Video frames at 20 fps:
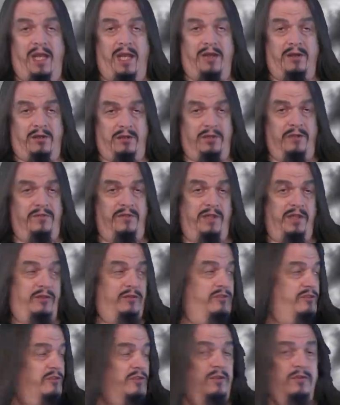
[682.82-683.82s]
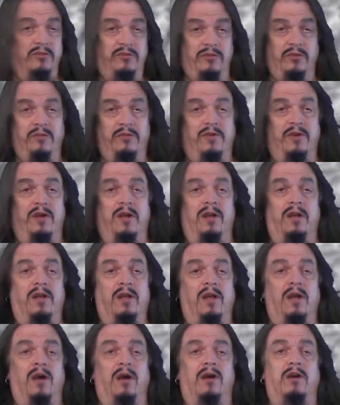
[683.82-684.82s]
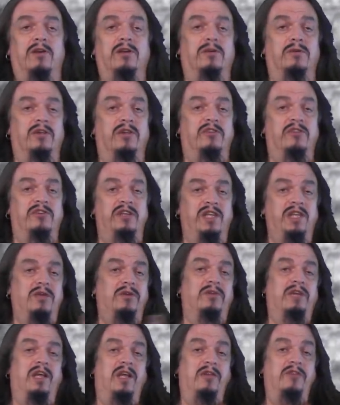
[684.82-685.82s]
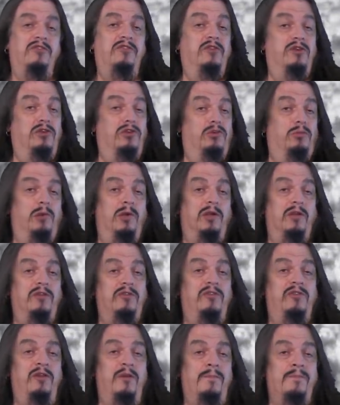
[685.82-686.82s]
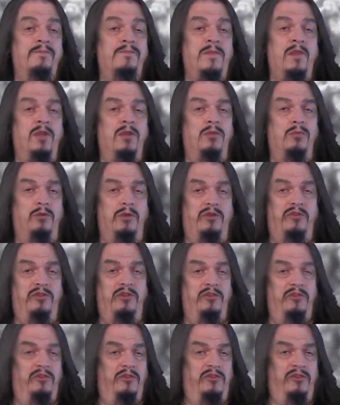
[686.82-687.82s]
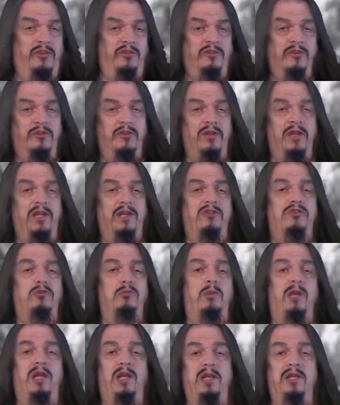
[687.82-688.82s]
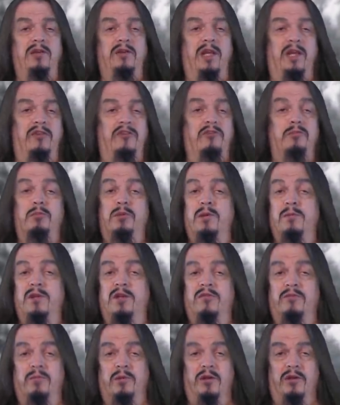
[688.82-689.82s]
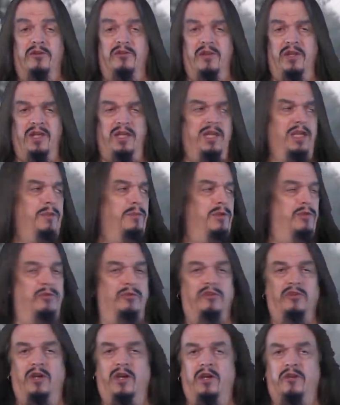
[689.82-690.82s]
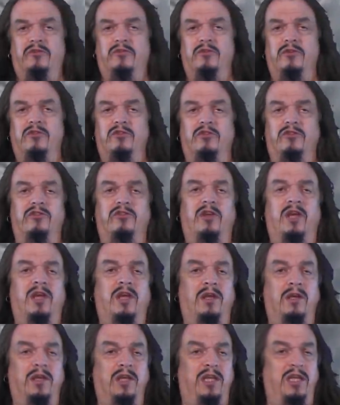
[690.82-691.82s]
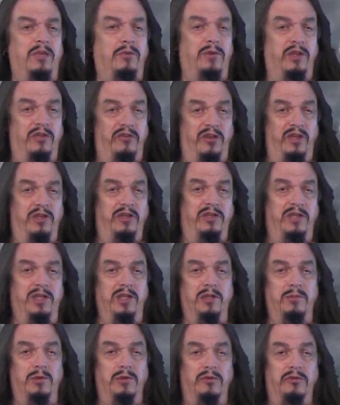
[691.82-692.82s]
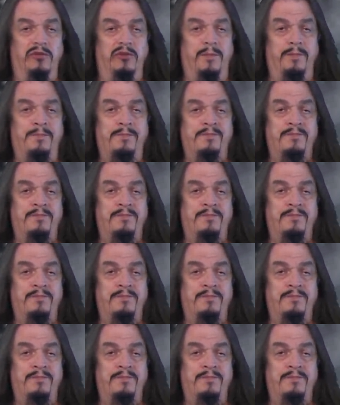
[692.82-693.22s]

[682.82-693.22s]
And all of these, so far, are known as neonates, new birds, which is a sister clade to Palaeognates, primitive birds like emus, ostriches, kiwis, and tinamous.